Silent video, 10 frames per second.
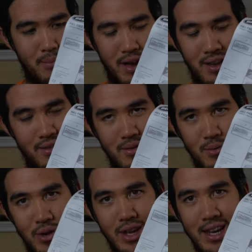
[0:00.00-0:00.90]
but
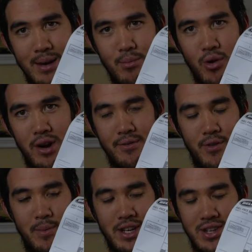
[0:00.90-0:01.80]
really need more
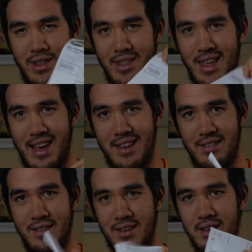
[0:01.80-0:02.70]
information than that,
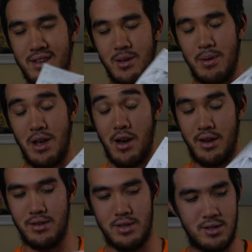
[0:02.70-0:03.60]
to be
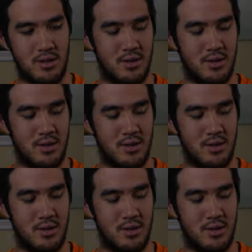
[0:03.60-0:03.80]
honest.